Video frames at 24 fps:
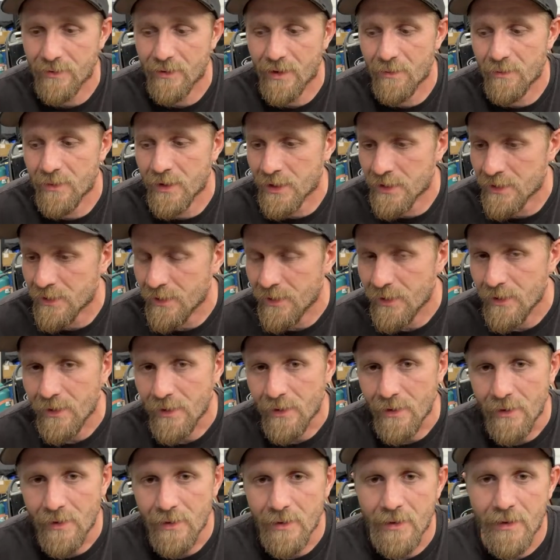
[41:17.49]
I mean,
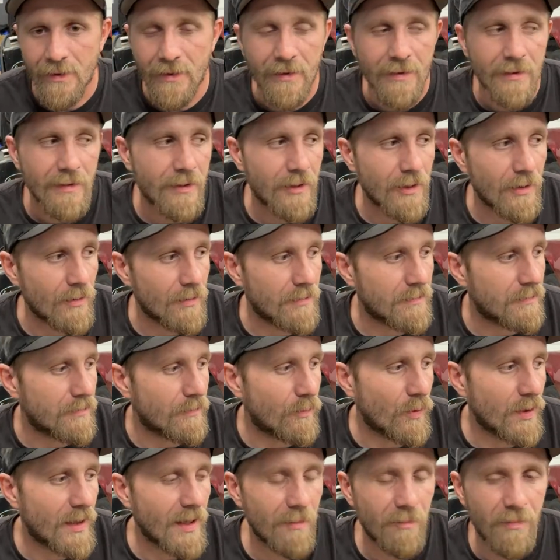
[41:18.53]

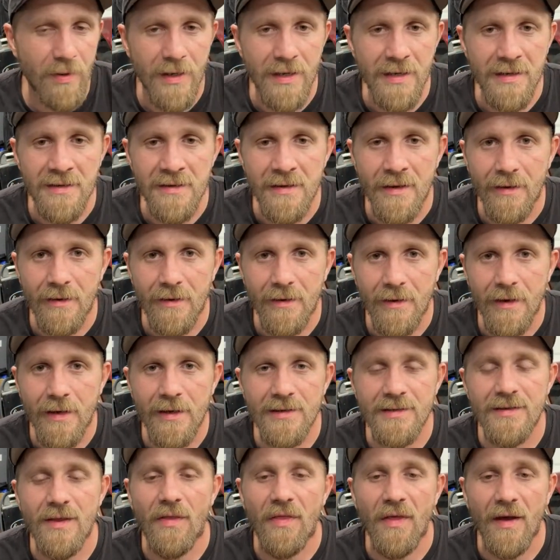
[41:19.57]
would it be...
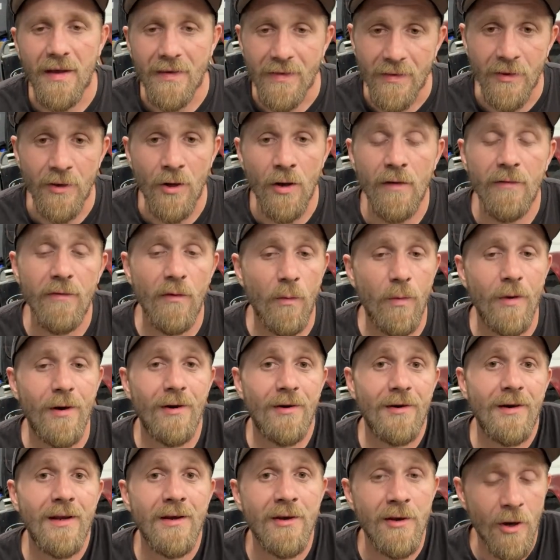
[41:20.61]
Here's the thing. The Nova, we
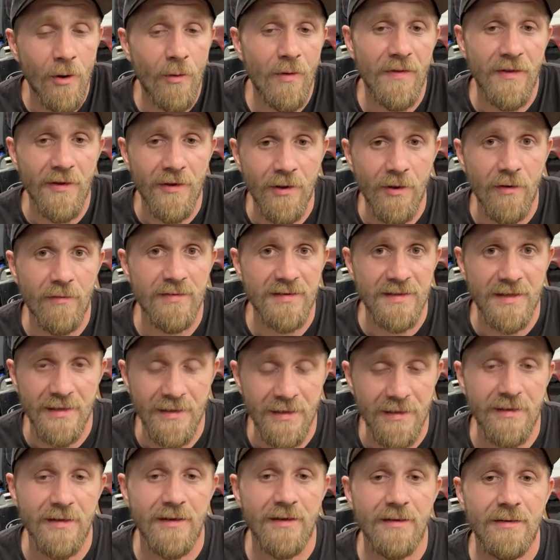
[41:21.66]
already know what the Nova is going to
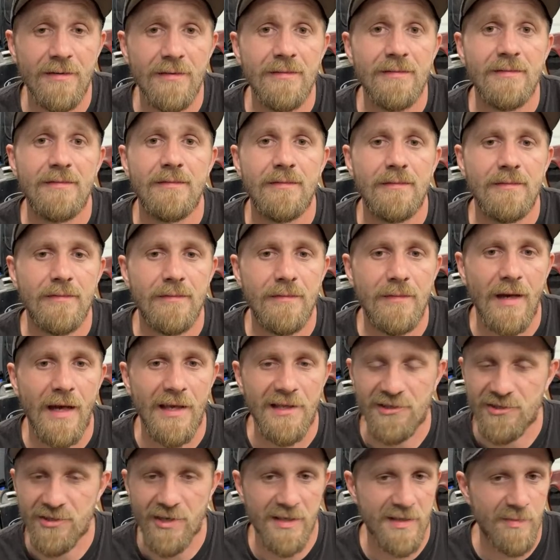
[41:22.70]
do.
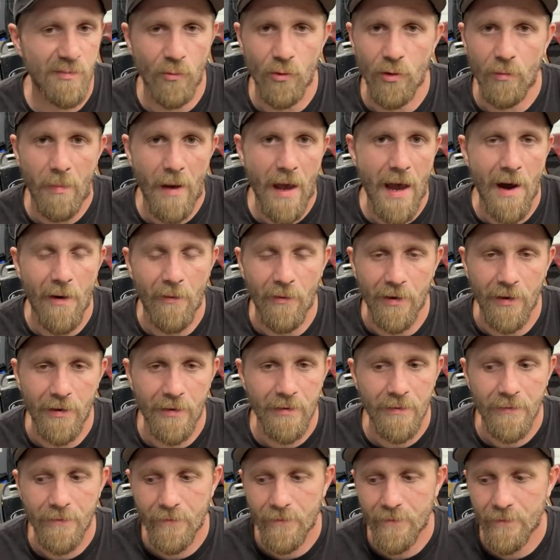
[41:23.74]
It's just more power.
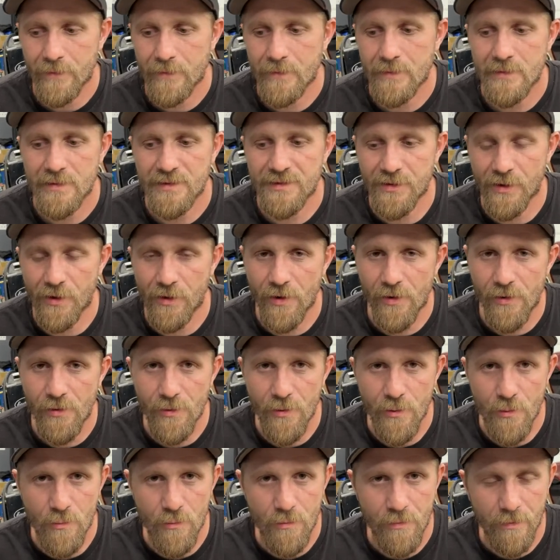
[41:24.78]

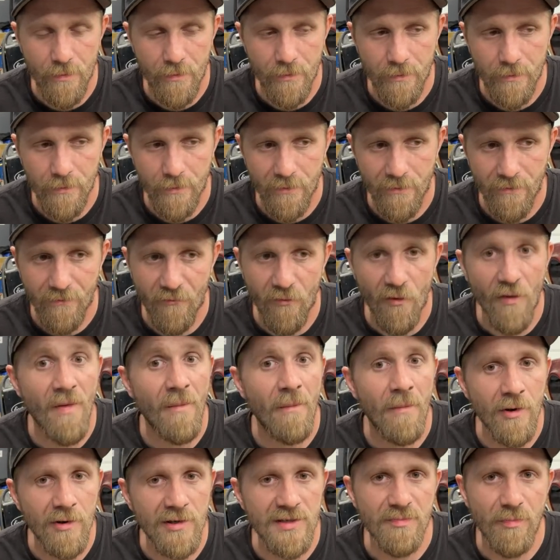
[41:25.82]
So, for the
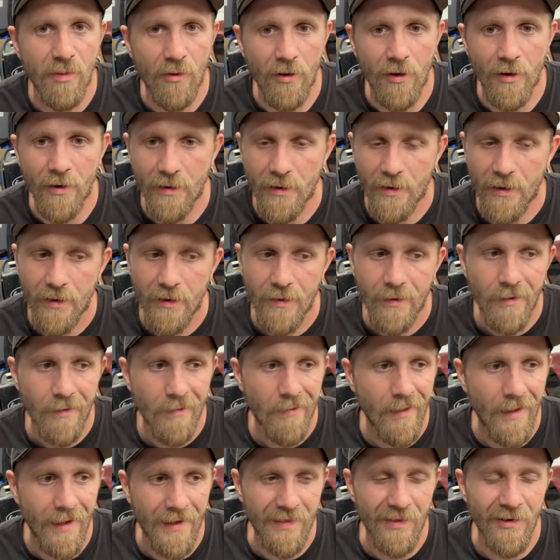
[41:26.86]
most part,
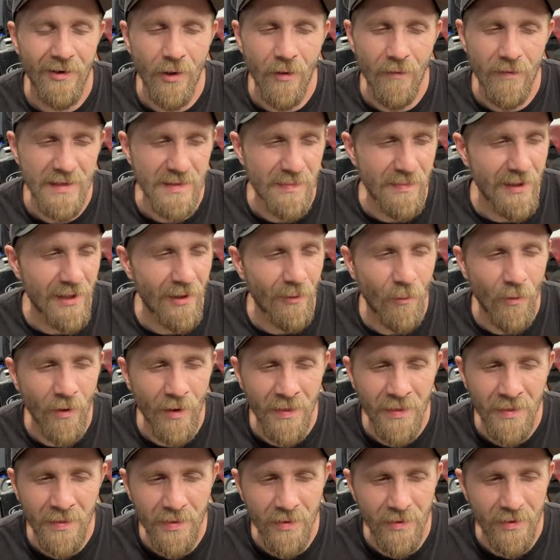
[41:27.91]
like, the Nova's been a
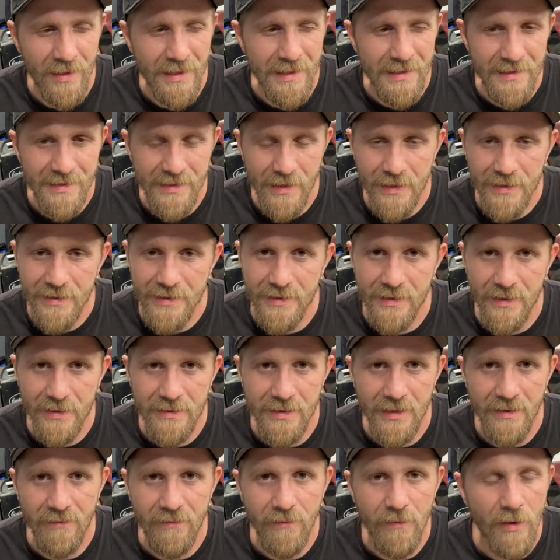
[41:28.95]
136
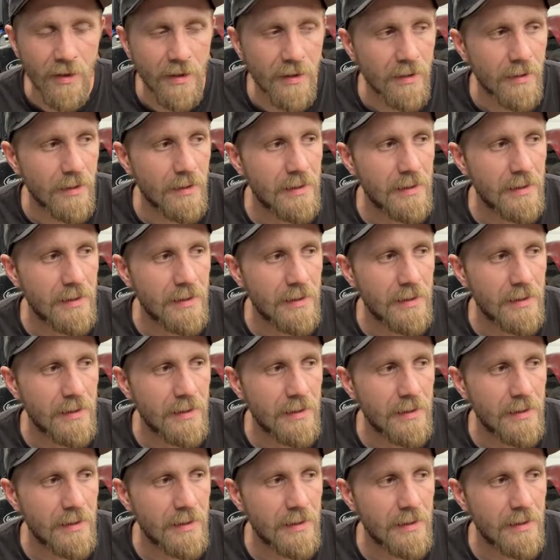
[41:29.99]
60-foot.